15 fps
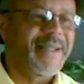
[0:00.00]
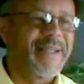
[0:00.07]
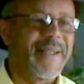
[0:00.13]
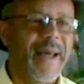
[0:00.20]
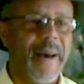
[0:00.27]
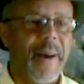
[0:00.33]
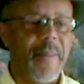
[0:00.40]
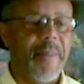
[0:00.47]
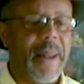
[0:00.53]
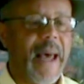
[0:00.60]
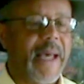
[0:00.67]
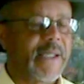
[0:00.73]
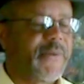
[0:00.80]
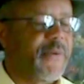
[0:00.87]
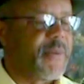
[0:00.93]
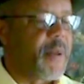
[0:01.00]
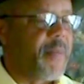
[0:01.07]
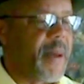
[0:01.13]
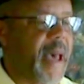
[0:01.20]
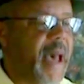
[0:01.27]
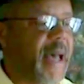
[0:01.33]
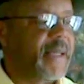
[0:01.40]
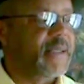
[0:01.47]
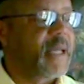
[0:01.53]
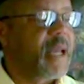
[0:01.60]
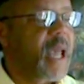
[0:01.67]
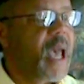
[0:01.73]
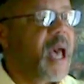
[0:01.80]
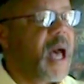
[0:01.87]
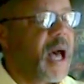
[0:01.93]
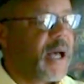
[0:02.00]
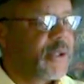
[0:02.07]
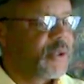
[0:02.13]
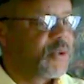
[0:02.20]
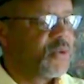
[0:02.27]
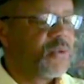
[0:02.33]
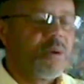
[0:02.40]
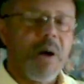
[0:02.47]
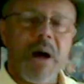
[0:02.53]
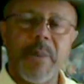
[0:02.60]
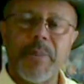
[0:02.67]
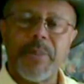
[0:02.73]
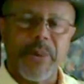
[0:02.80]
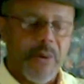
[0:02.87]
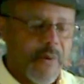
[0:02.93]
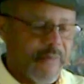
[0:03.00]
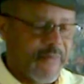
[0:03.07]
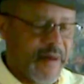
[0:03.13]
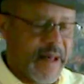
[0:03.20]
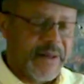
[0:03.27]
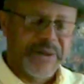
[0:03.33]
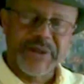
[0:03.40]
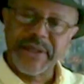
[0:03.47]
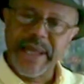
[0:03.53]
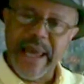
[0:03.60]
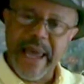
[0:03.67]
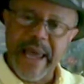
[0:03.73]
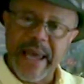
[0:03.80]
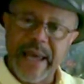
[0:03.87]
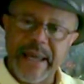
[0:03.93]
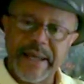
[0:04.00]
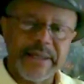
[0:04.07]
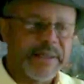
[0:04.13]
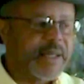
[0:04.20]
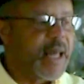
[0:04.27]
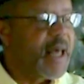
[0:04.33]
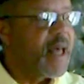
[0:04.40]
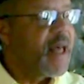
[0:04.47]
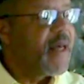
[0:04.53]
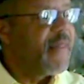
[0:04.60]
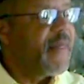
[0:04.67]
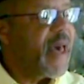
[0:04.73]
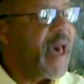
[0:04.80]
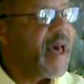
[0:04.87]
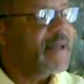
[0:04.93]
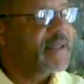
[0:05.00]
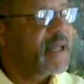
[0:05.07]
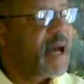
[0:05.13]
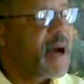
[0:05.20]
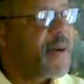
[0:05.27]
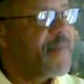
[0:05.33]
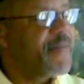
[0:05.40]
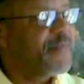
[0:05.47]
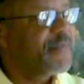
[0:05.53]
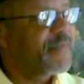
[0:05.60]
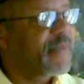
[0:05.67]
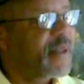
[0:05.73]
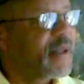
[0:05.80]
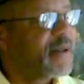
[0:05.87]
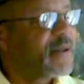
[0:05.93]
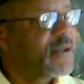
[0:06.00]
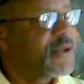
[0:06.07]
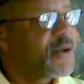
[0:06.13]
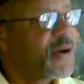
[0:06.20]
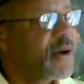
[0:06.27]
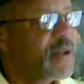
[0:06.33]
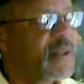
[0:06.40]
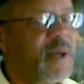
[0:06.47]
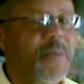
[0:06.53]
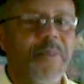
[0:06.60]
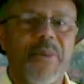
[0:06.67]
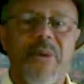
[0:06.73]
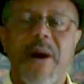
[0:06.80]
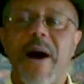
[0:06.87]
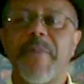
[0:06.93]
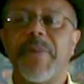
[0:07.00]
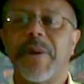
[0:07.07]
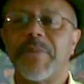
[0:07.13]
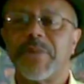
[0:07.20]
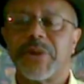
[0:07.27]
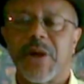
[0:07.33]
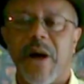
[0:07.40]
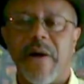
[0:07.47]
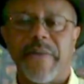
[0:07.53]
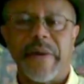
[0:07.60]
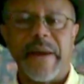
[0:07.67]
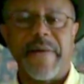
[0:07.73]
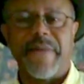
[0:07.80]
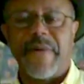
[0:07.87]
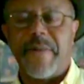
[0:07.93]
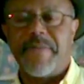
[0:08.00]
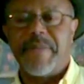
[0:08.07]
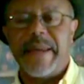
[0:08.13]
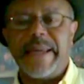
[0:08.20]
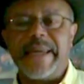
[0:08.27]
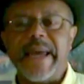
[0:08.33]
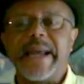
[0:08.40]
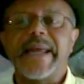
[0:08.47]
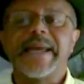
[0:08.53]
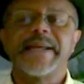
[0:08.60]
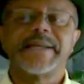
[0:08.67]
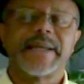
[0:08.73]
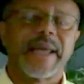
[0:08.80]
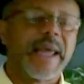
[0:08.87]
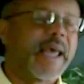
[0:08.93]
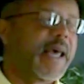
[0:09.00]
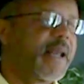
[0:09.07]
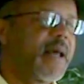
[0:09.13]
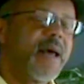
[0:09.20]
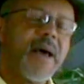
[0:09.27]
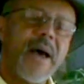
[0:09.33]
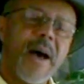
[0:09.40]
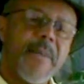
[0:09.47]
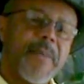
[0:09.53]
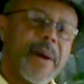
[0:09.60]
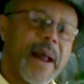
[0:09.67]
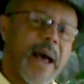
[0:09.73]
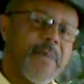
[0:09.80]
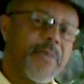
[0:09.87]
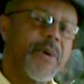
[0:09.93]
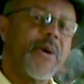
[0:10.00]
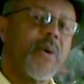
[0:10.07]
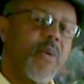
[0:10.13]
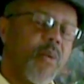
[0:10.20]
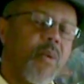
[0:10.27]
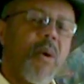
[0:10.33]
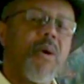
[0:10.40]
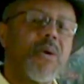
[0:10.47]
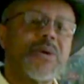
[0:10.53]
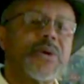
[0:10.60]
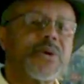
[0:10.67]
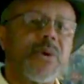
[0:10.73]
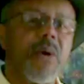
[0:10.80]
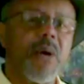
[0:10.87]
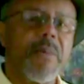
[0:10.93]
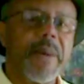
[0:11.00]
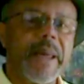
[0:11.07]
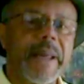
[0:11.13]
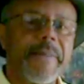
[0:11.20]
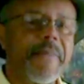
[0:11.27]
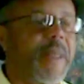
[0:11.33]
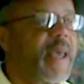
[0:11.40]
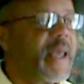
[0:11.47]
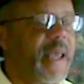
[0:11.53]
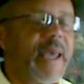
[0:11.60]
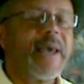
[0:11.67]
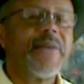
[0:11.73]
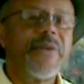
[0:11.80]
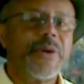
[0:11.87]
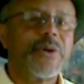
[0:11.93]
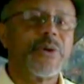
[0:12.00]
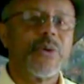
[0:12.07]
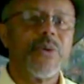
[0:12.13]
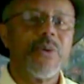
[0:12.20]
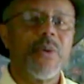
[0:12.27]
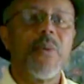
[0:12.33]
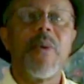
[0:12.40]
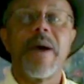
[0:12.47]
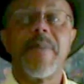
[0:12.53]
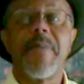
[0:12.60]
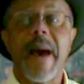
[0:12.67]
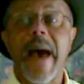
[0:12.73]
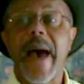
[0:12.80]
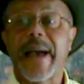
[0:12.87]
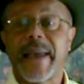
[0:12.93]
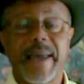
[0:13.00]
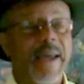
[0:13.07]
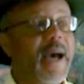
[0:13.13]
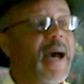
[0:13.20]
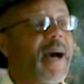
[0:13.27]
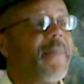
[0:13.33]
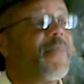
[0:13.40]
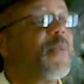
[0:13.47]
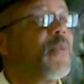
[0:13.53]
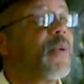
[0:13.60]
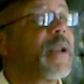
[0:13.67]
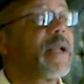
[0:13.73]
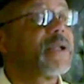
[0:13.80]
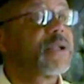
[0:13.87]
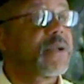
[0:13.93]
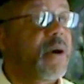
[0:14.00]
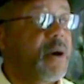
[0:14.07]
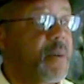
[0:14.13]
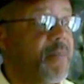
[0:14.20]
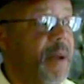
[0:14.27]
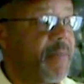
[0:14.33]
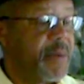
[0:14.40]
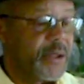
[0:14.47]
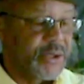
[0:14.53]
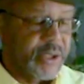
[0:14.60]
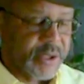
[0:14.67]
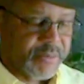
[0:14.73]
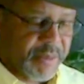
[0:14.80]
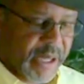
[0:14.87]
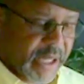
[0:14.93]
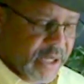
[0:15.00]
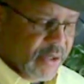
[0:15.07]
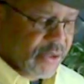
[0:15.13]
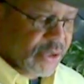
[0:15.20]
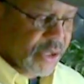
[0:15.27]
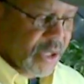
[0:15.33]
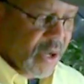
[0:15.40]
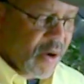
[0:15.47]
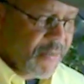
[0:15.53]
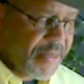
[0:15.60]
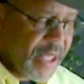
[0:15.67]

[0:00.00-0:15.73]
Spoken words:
is a blast from the past, a tool called Profile Scans that took the problem-solving from beginning to end, but I put Rolestorming in the tool way back when I started my business many years ago